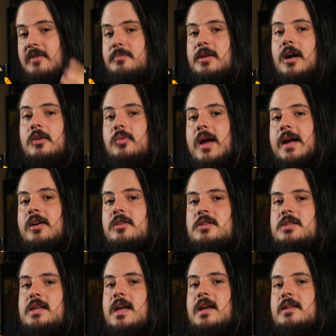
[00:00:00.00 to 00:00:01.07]
I've been on record
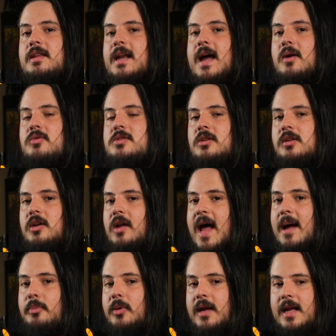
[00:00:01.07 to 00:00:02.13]
saying that I was a little
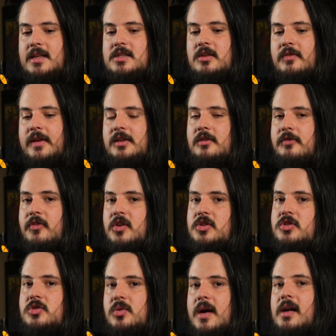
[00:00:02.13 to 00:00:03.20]
apprehensive at the
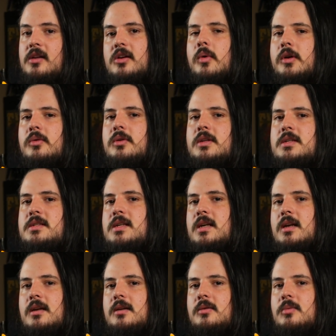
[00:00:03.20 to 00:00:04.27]
first trailer. When you really
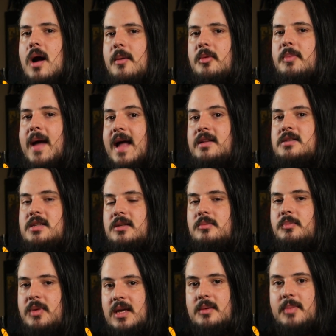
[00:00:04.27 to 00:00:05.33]
see Robert
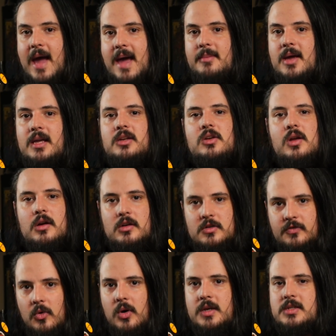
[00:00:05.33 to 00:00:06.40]
Pattinson be Batman and you hear
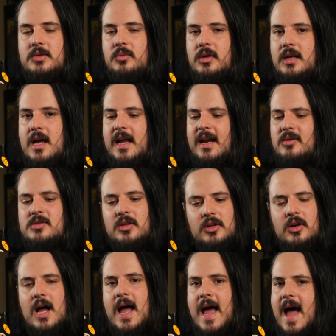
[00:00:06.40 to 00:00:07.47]
his voice and whatnot, and I was a
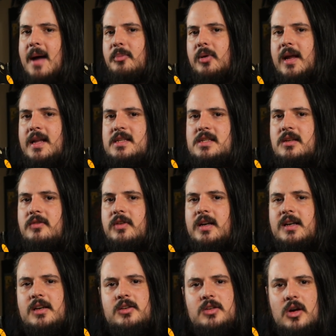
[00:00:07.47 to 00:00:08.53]
little apprehensive and I
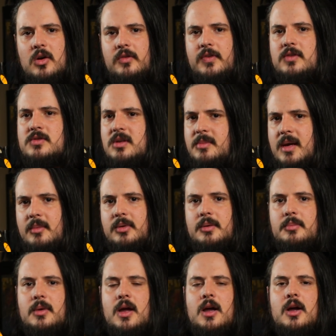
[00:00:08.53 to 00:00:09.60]
didn't know if he was going to be able to
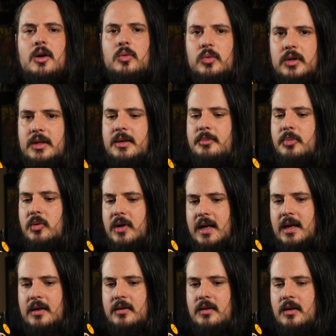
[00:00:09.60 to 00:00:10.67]
really
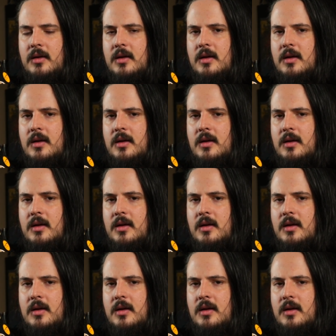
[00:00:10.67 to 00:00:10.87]
bring